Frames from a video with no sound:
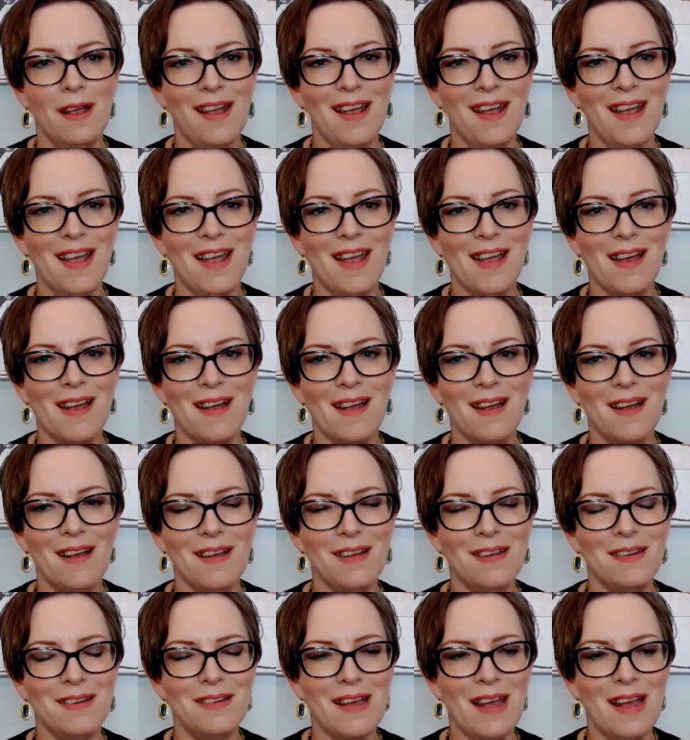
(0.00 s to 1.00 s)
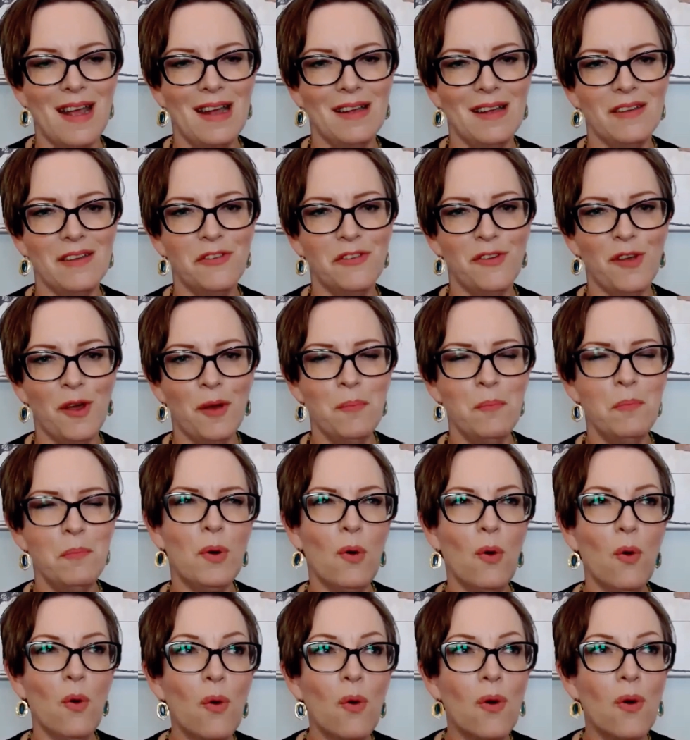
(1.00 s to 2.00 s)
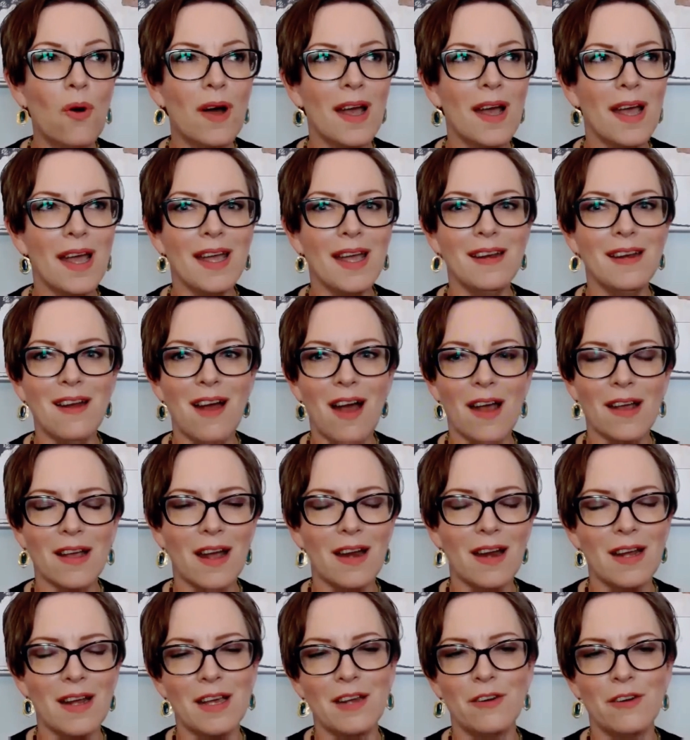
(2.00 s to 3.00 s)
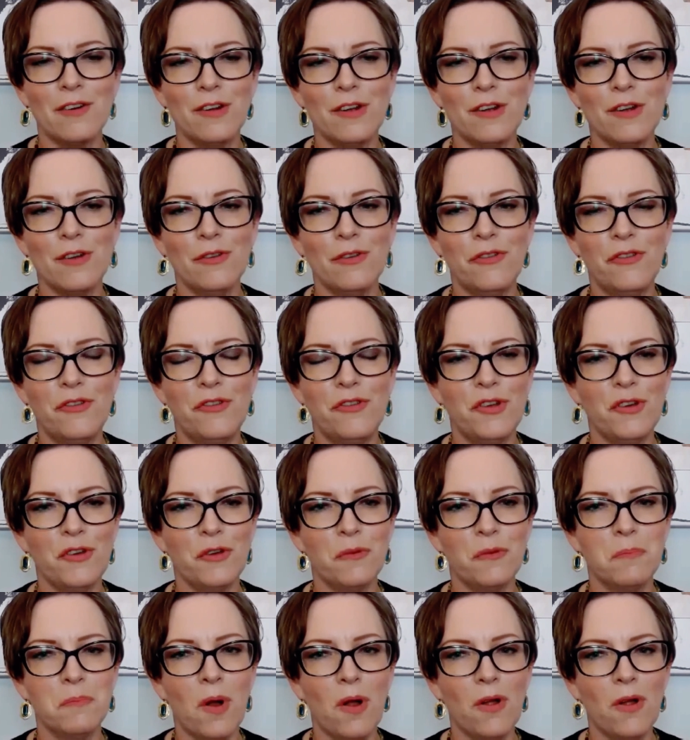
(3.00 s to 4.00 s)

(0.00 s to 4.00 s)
And at some point, I got introduced to